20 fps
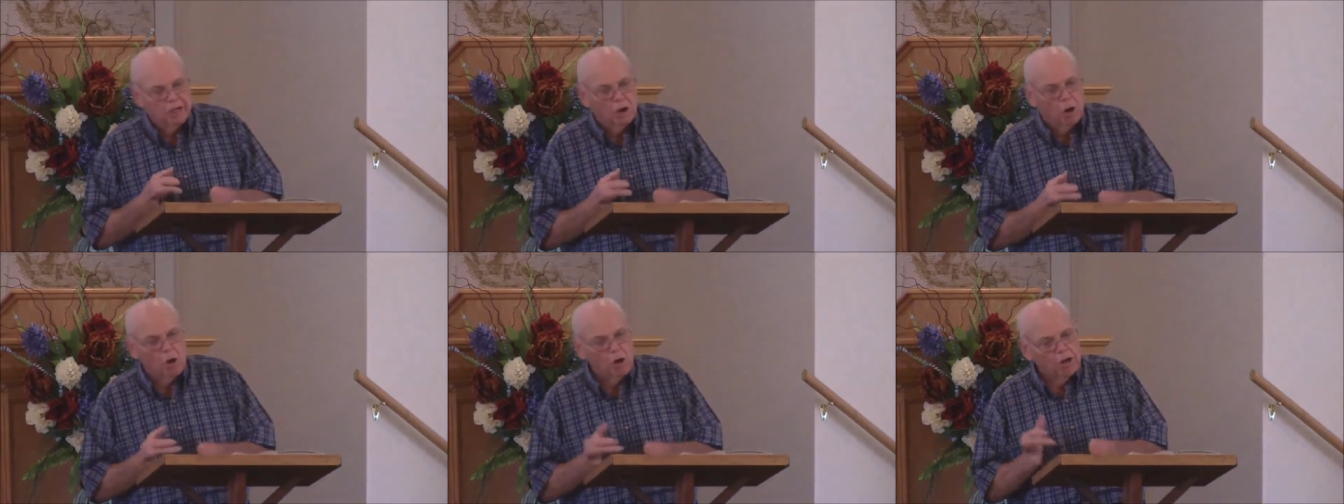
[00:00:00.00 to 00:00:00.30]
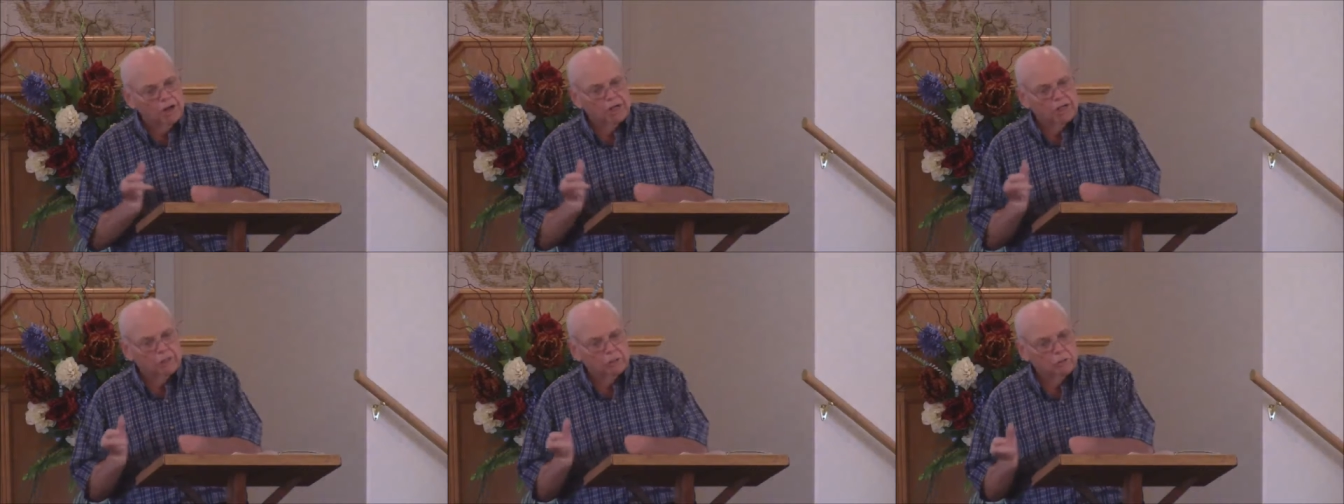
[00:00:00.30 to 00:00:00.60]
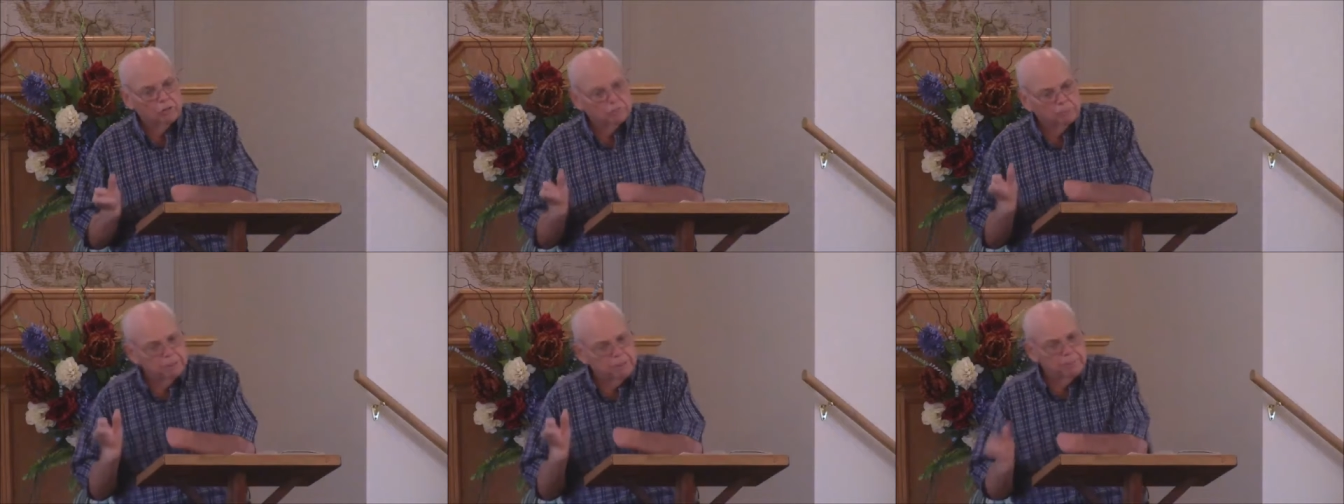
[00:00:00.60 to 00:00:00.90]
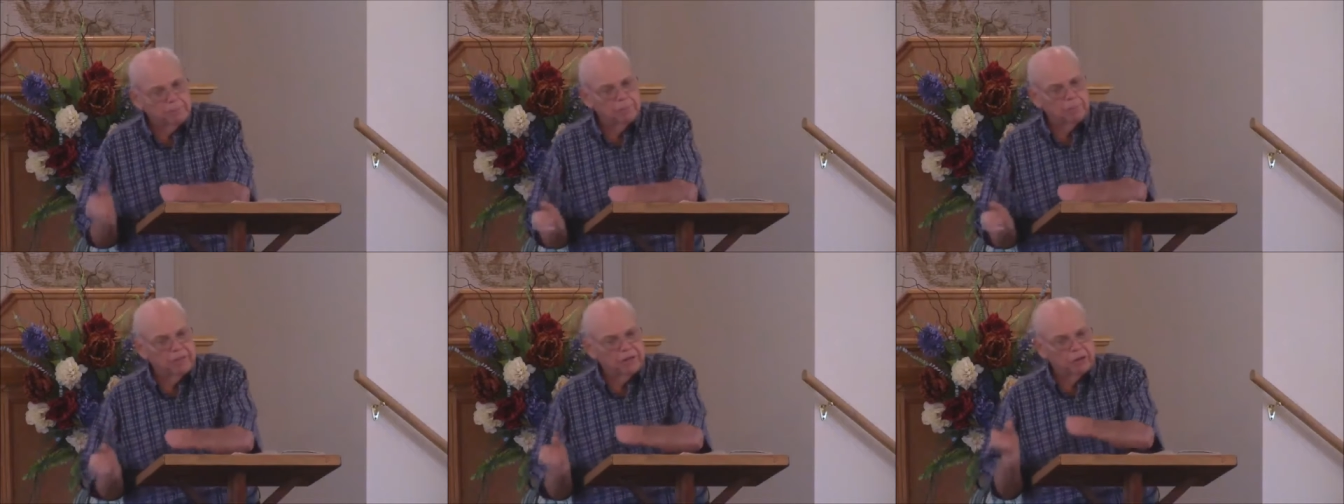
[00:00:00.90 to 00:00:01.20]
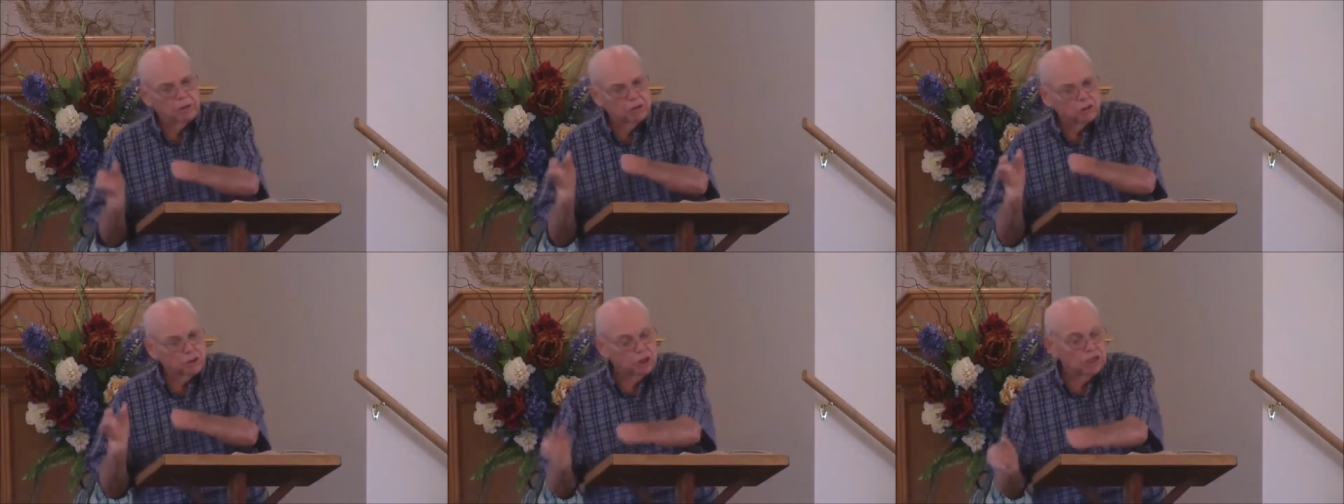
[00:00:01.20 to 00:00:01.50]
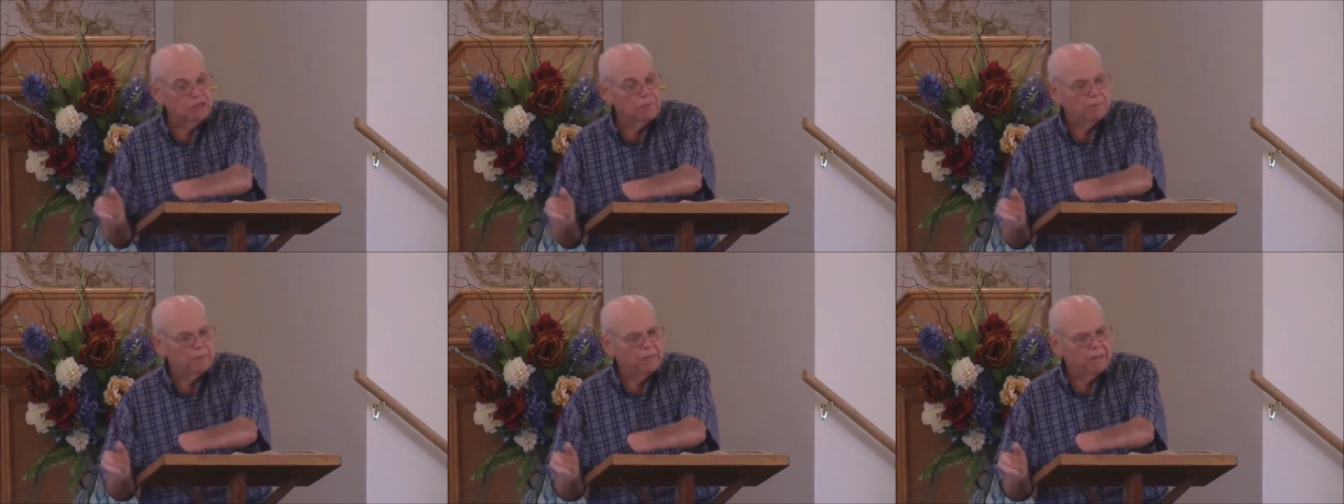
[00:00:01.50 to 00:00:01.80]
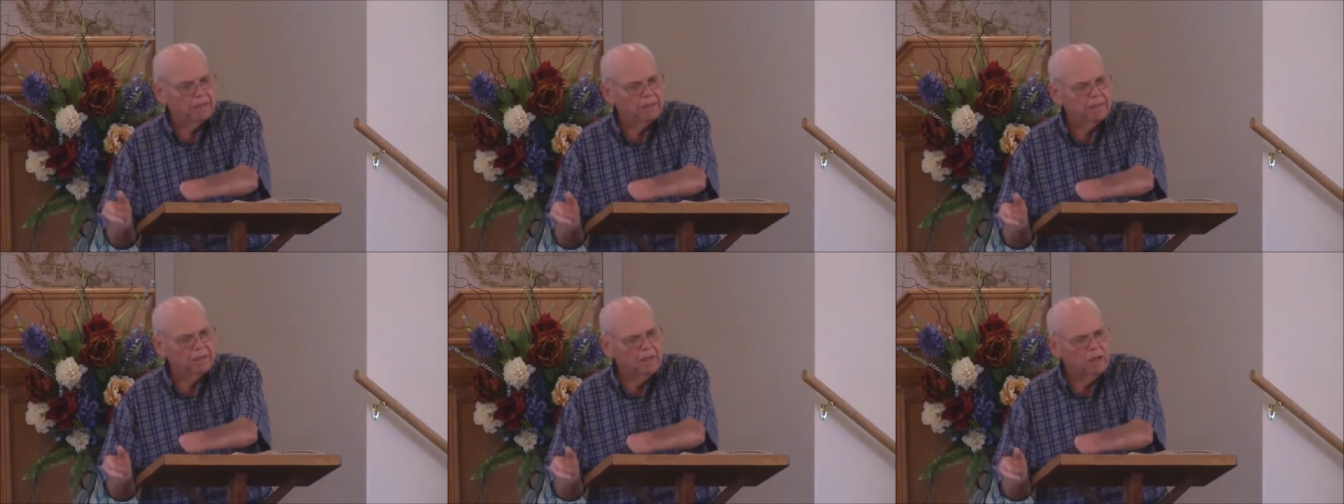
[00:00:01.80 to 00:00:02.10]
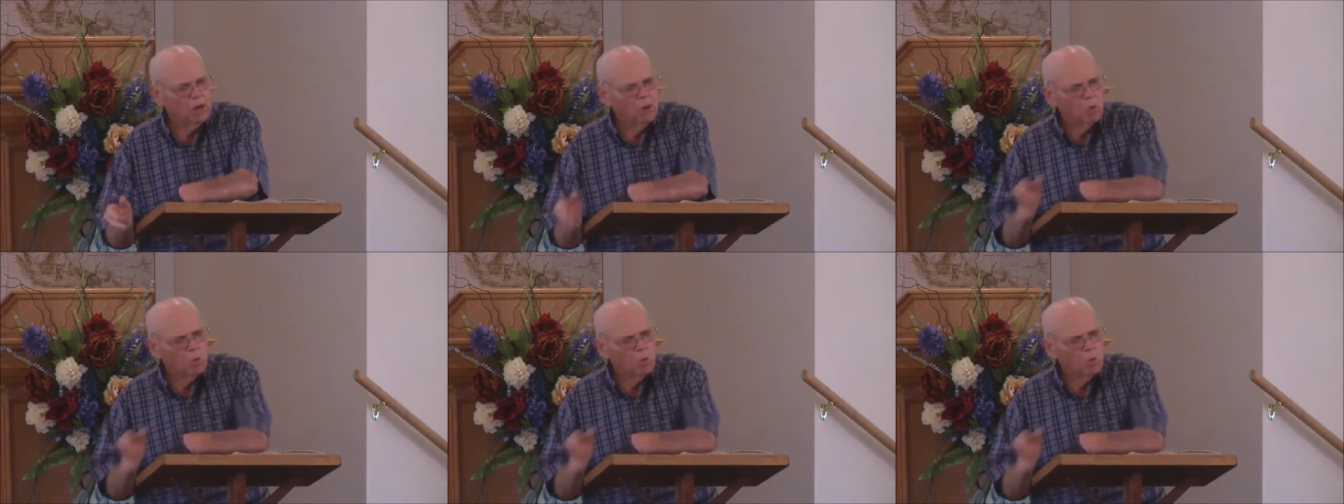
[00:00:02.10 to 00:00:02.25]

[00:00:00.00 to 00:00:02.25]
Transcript: guarding those people that are sleeping,